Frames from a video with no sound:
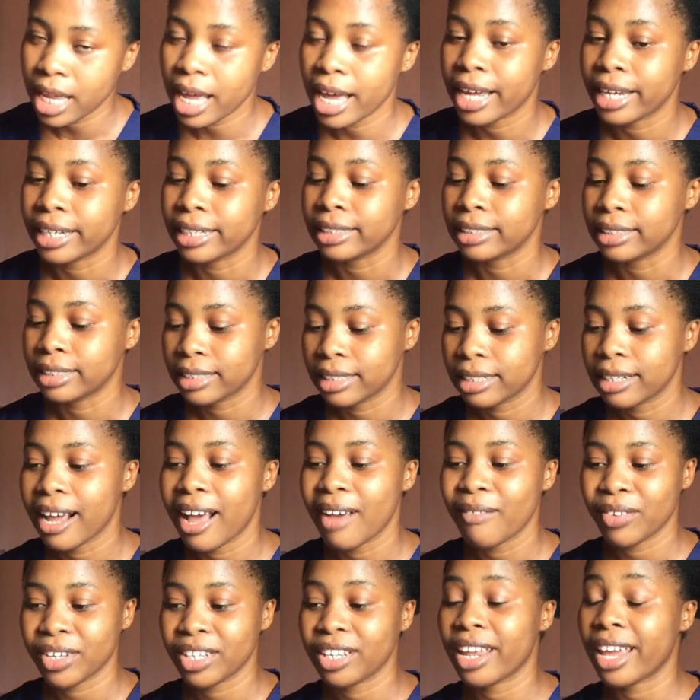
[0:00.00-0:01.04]
and
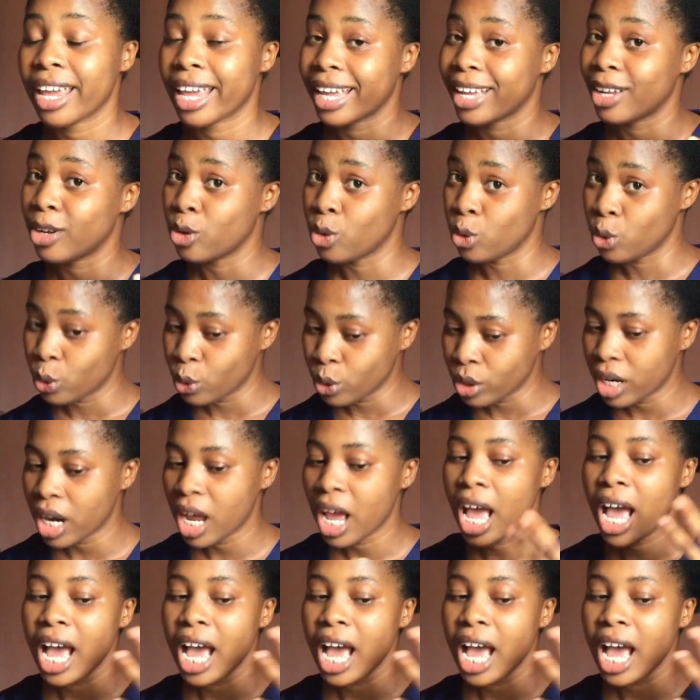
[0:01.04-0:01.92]
having a good,